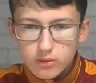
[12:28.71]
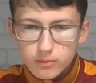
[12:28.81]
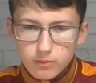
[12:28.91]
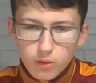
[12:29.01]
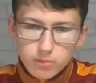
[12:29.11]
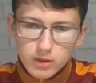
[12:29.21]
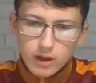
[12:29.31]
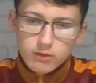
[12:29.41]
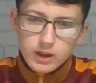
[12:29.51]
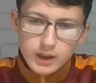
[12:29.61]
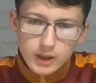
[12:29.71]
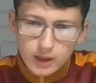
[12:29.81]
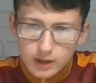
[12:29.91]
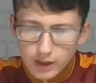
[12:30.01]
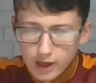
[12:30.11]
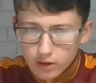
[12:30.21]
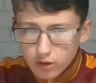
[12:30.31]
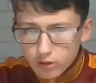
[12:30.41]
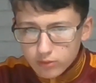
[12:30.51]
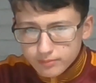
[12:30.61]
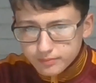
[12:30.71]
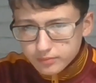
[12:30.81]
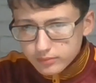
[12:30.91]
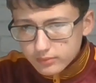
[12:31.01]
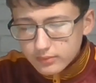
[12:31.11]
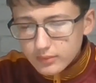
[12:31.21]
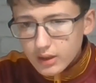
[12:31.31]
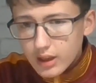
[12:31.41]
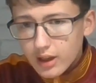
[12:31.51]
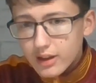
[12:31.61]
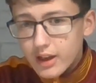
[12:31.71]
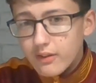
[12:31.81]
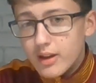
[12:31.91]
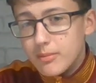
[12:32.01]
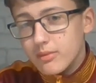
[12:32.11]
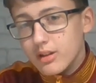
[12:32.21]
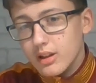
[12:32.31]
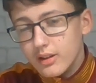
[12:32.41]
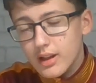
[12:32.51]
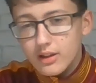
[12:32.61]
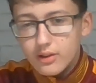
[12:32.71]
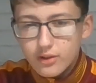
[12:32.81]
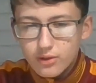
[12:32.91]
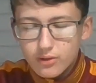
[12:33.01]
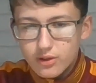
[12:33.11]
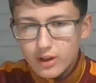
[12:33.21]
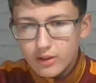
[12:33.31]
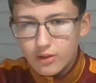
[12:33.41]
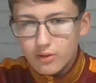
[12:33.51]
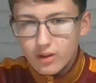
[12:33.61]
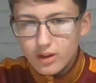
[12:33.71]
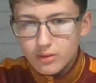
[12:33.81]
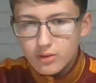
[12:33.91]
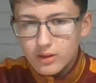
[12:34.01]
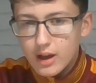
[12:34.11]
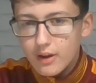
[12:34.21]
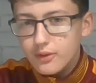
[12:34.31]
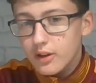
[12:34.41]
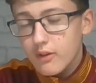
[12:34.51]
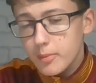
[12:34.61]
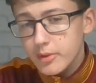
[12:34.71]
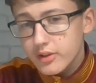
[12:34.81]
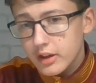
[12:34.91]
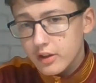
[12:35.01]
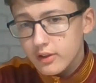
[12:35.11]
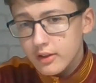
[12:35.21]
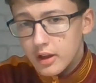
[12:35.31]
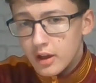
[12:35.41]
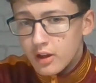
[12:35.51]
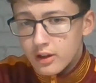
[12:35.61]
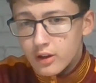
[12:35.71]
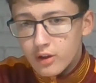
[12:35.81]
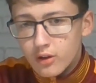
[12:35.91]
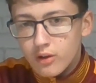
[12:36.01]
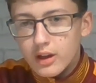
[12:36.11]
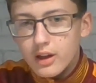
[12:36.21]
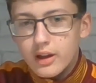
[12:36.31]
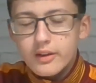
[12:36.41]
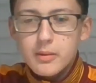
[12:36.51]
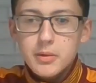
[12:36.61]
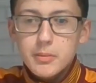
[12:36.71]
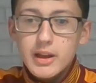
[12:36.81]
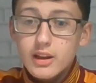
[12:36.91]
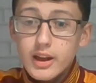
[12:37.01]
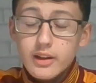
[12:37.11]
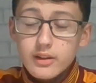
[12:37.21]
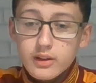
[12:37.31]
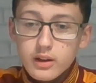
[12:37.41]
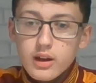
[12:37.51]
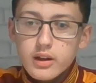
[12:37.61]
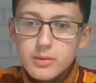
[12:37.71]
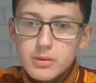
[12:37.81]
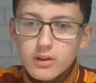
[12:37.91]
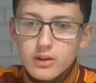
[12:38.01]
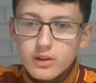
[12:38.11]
now. Leangol, I'd give him. It's hard to judge Angol. I'm gonna have to give him a 6. You know, he seemed a bit lazy today, to be honest.